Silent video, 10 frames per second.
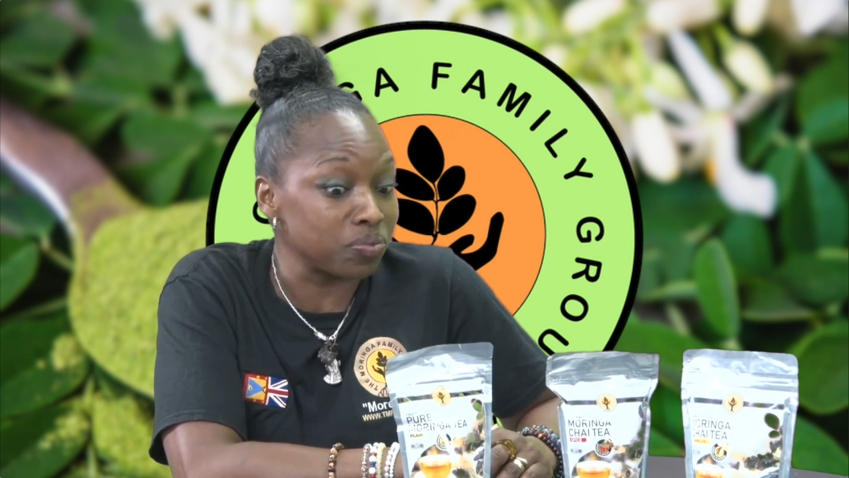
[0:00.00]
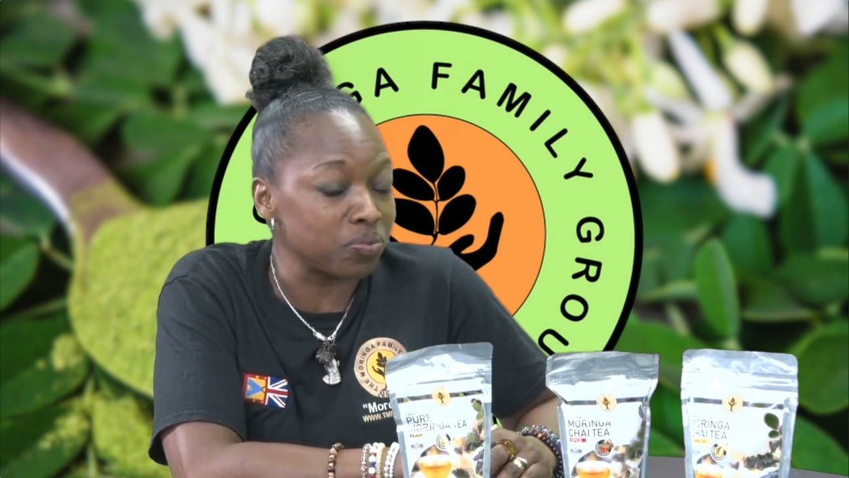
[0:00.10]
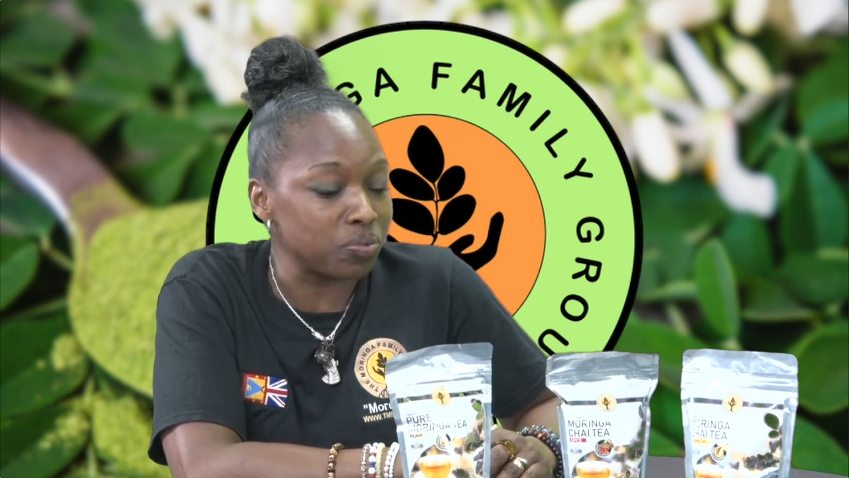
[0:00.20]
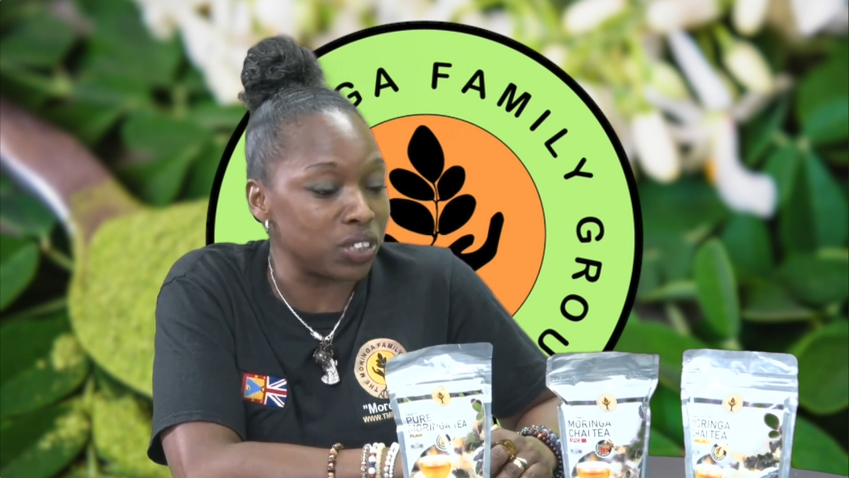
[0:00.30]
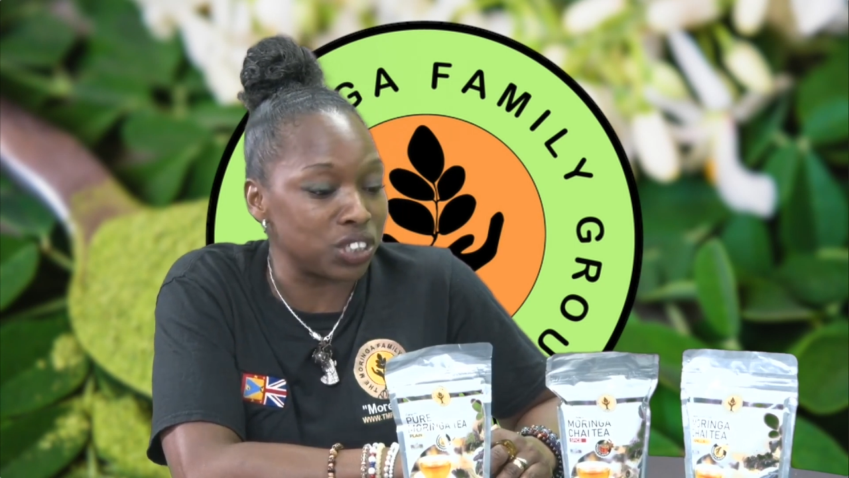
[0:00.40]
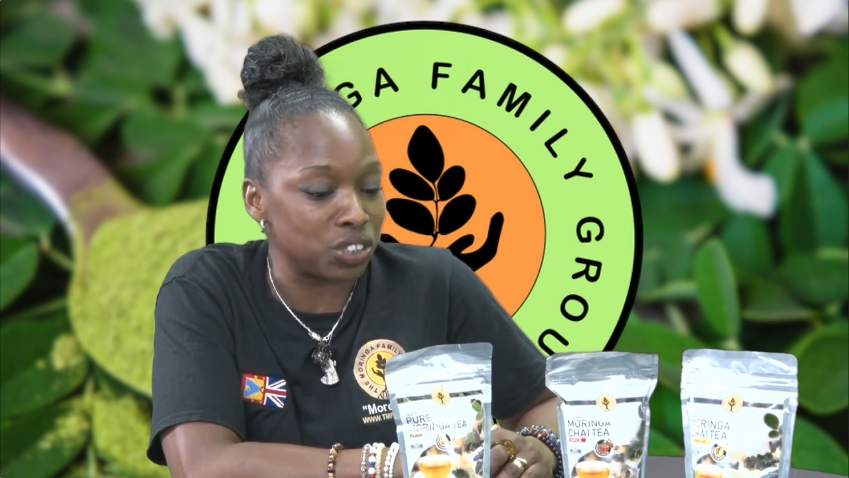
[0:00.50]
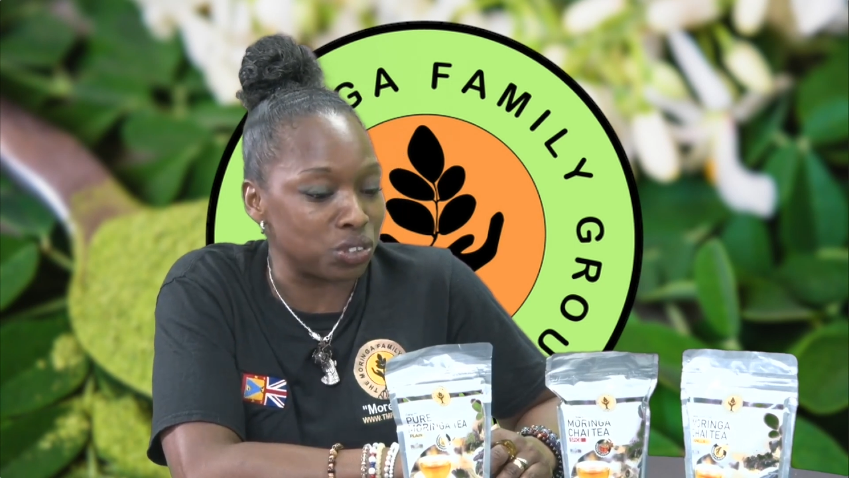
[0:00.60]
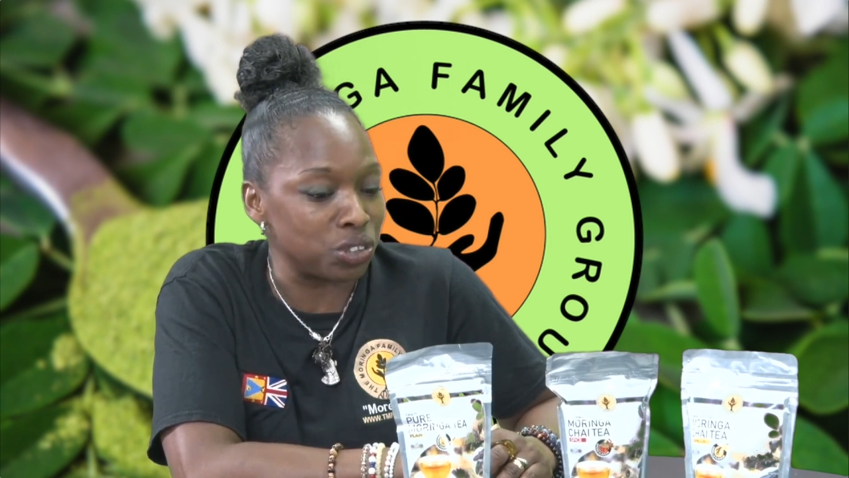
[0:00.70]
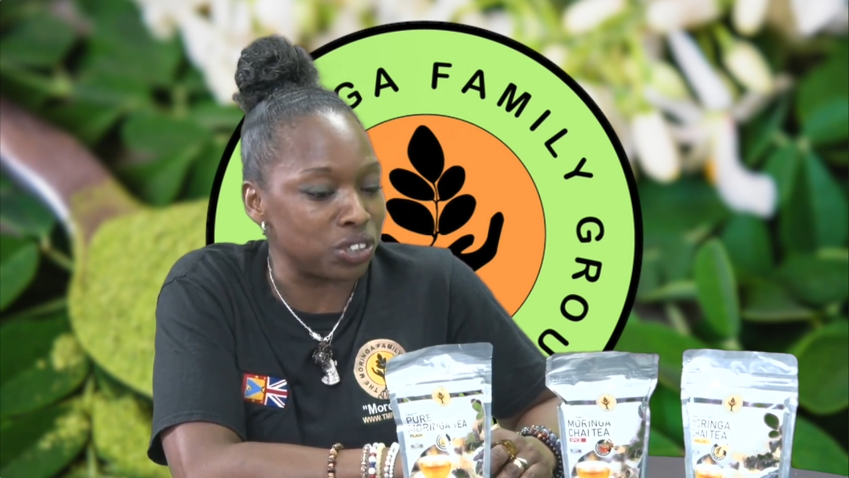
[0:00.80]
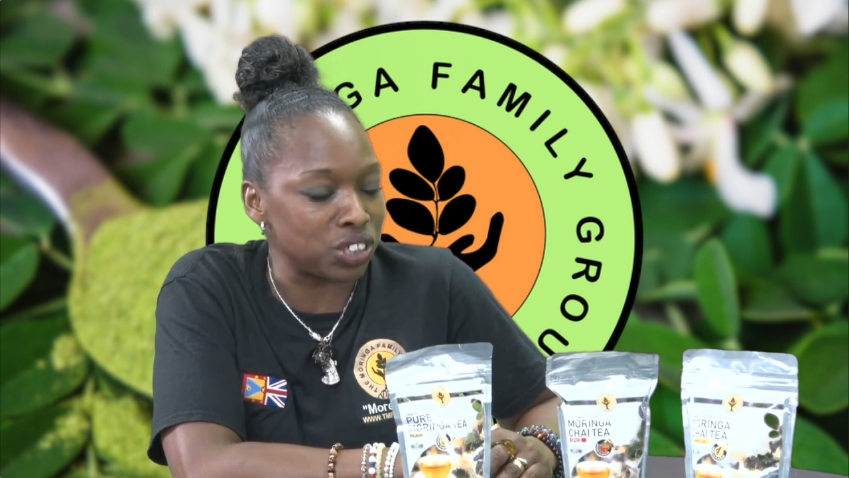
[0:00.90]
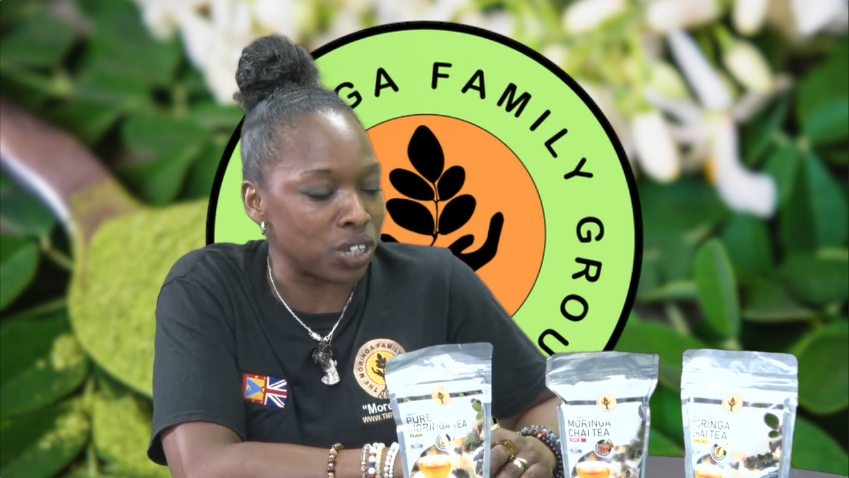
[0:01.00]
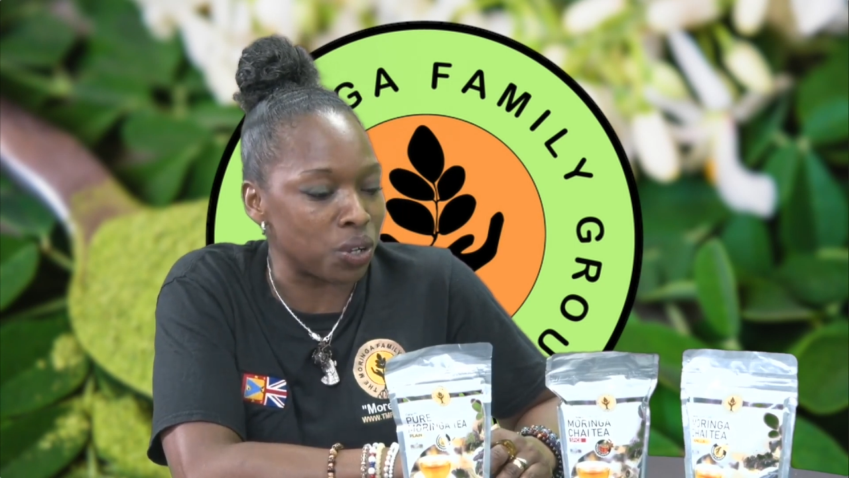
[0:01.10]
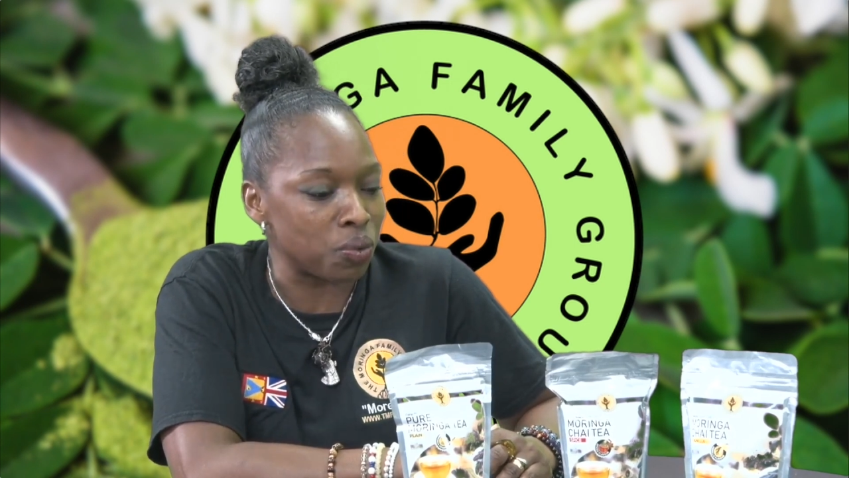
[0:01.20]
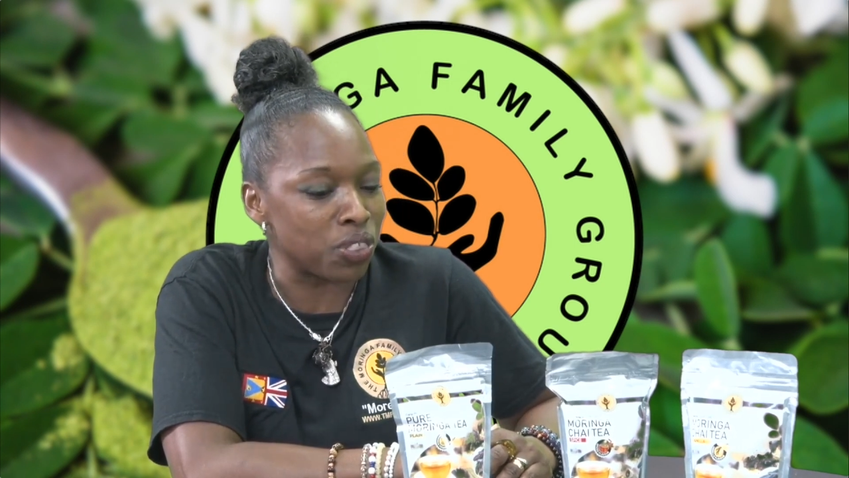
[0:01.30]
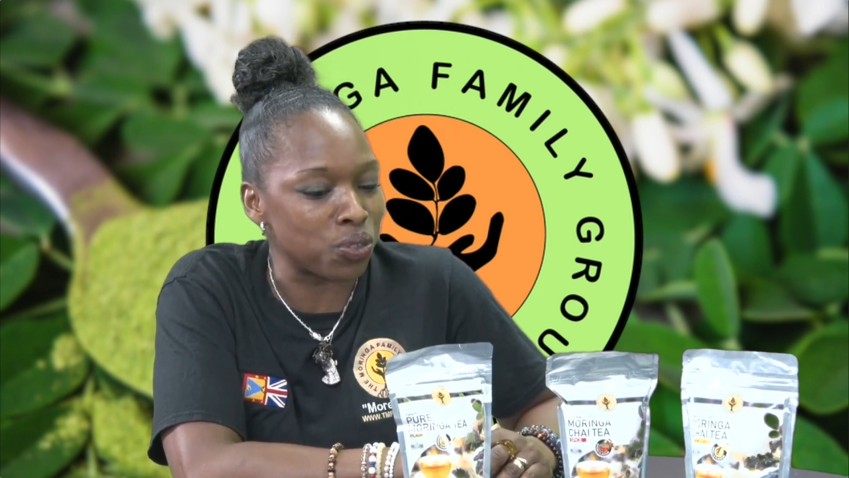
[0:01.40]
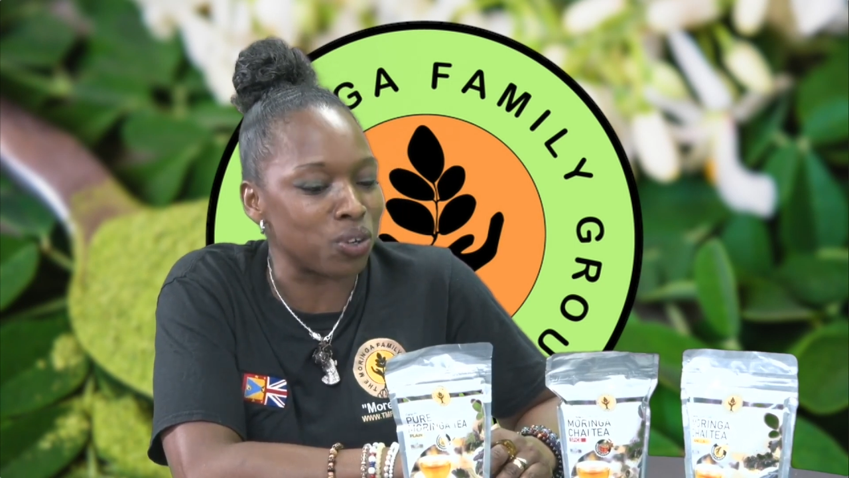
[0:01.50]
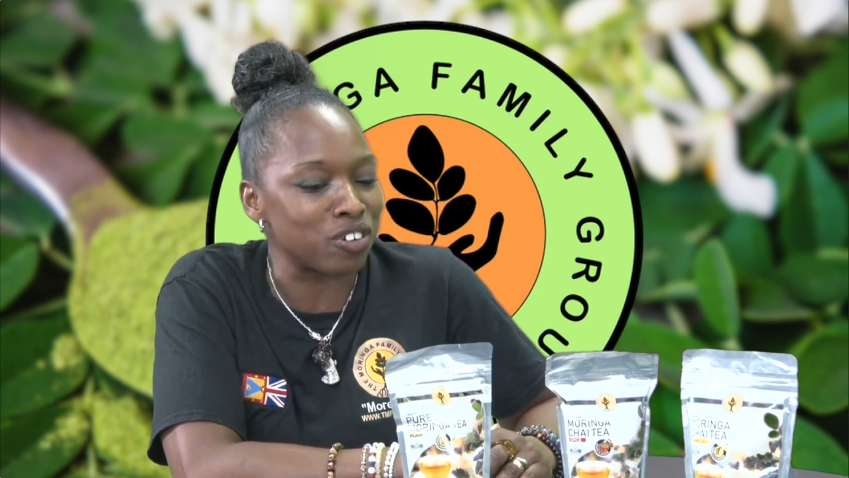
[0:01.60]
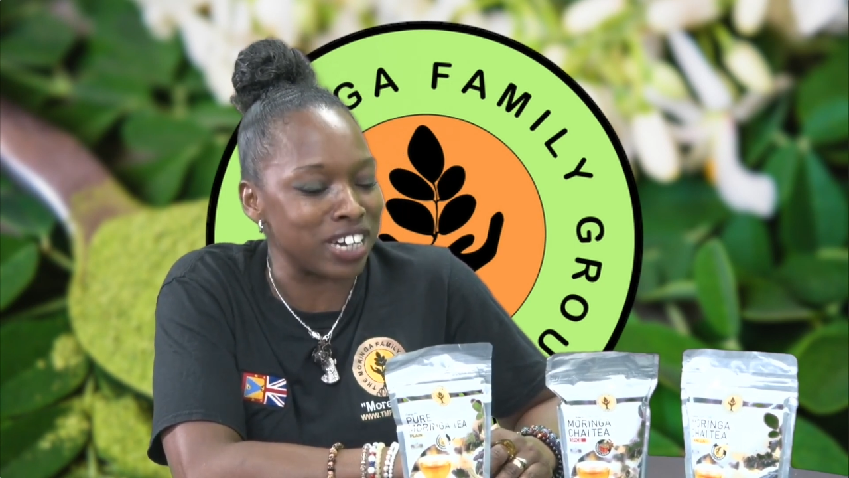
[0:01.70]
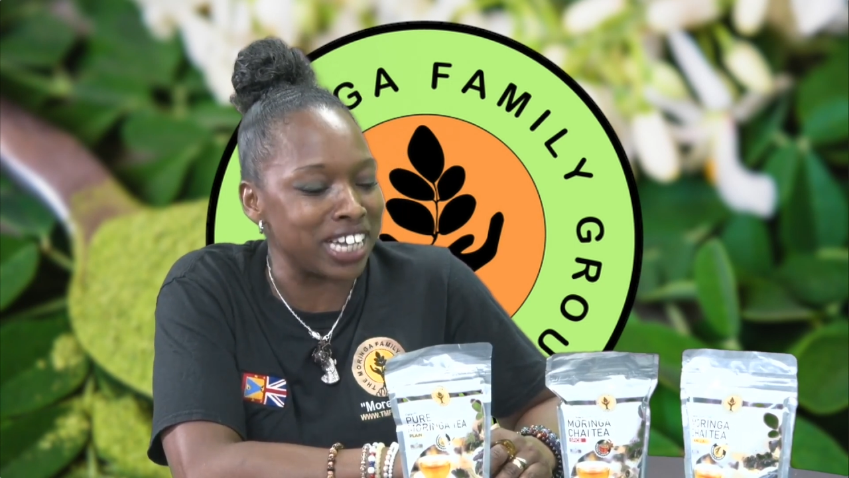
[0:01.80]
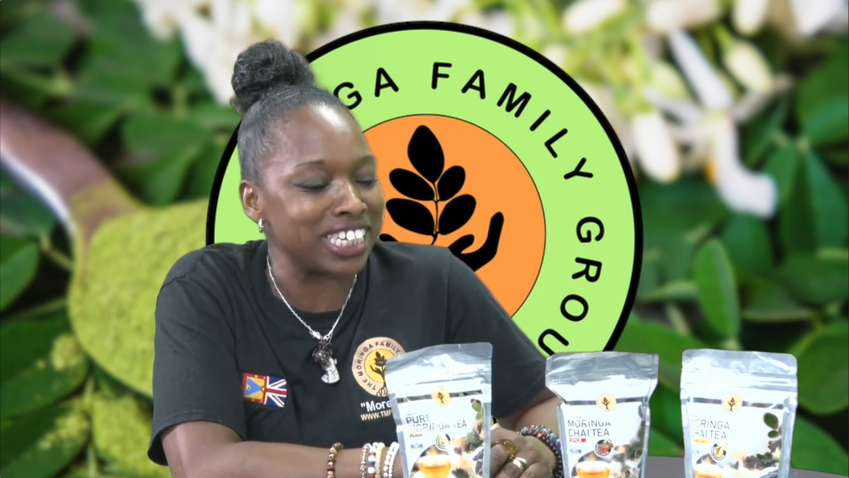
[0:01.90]
which is good. So we thought
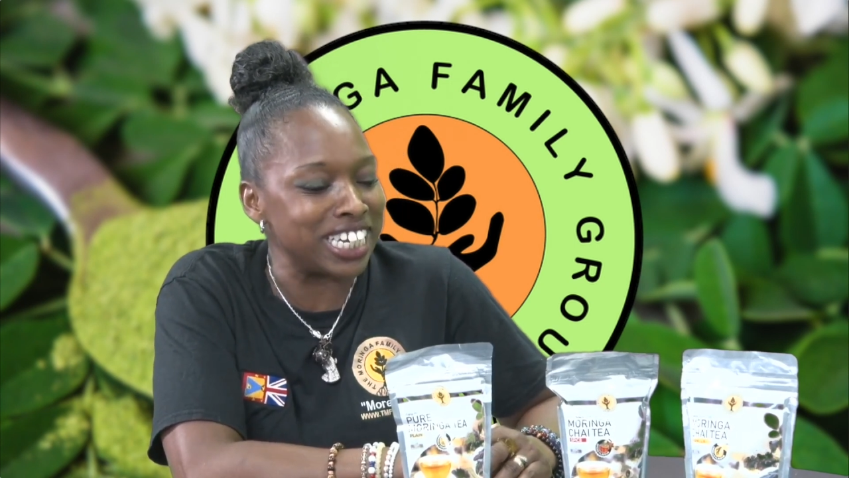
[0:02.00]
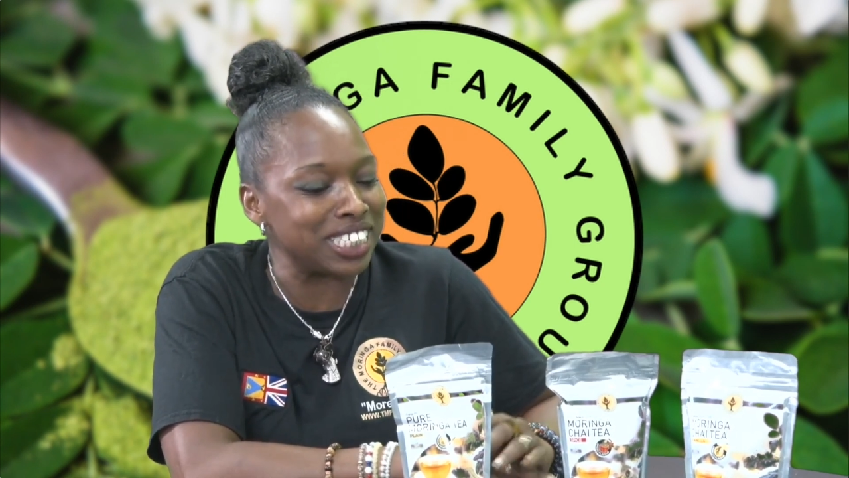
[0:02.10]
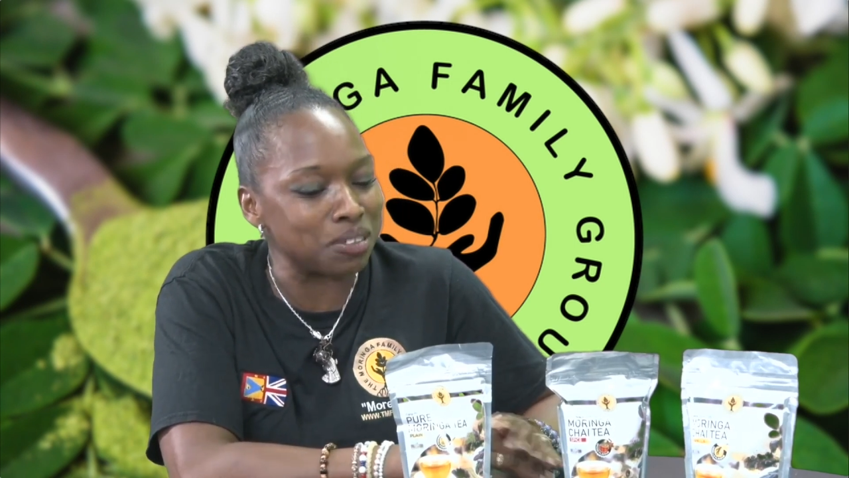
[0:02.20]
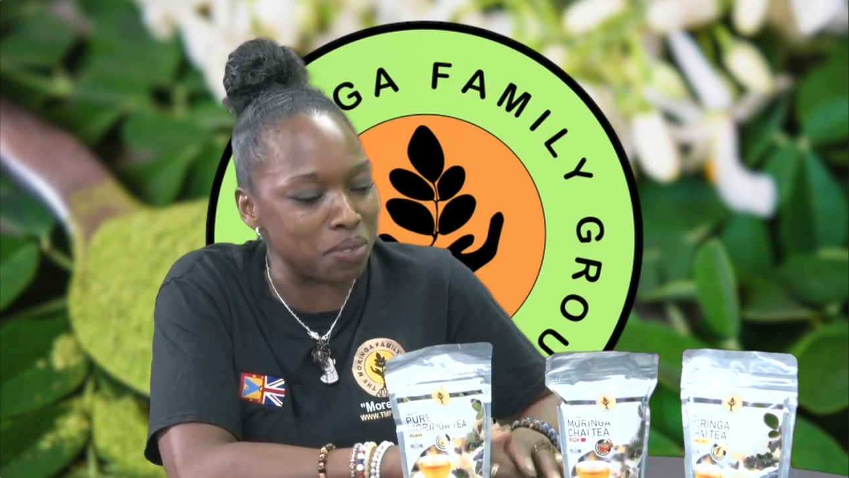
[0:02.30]
Grenada needs to be